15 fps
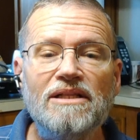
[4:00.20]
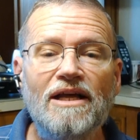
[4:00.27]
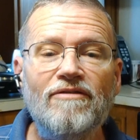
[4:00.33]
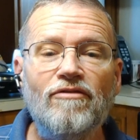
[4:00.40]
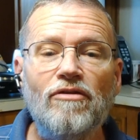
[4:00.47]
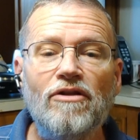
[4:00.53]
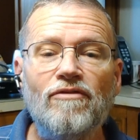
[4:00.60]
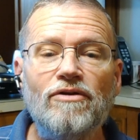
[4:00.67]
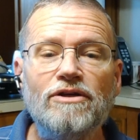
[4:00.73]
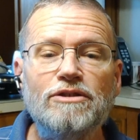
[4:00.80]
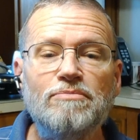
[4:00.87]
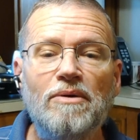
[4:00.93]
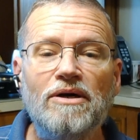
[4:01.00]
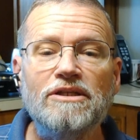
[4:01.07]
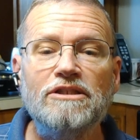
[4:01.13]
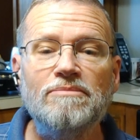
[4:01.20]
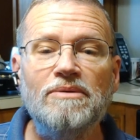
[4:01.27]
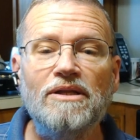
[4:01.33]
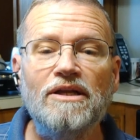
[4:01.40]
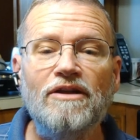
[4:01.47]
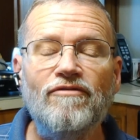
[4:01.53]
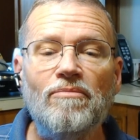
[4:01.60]
level of
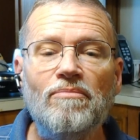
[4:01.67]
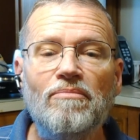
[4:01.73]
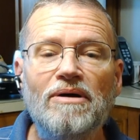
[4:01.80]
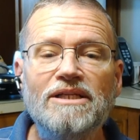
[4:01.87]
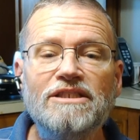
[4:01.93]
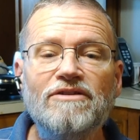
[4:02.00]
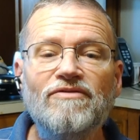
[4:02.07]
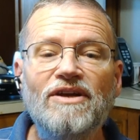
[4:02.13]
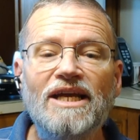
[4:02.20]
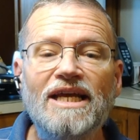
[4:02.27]
responsibility for much of